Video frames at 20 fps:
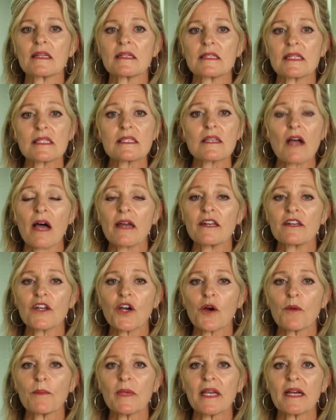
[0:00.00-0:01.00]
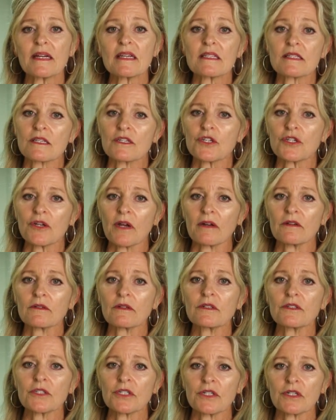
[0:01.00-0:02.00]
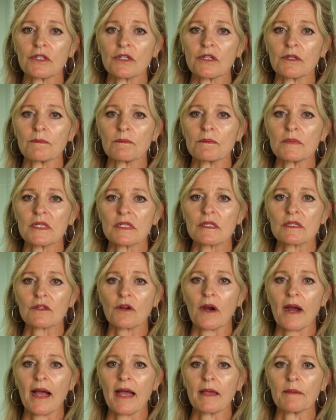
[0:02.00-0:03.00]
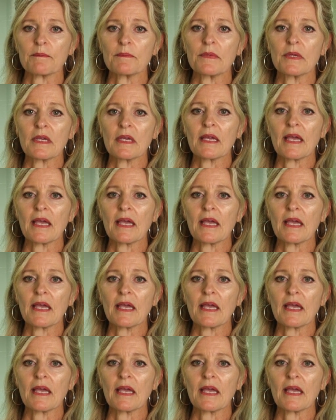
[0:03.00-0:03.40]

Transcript: Dysautonomia is a general term described